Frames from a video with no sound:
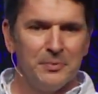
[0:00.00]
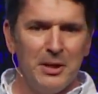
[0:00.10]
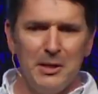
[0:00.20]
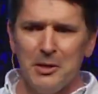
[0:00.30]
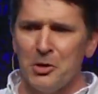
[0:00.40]

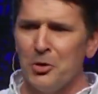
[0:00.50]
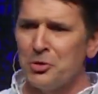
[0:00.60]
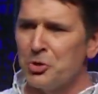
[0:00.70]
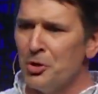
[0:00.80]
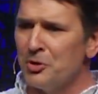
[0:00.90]
He didn't go to
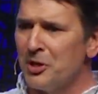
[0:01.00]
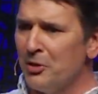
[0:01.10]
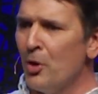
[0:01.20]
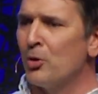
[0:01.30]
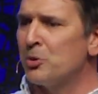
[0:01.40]
church, had
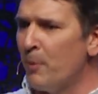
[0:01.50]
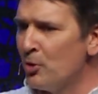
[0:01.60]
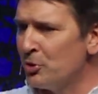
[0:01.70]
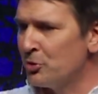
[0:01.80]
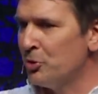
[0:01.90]
no
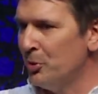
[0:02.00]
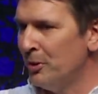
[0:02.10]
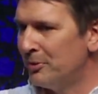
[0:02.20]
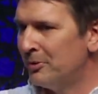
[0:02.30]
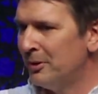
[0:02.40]
exposure to
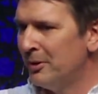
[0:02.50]
it.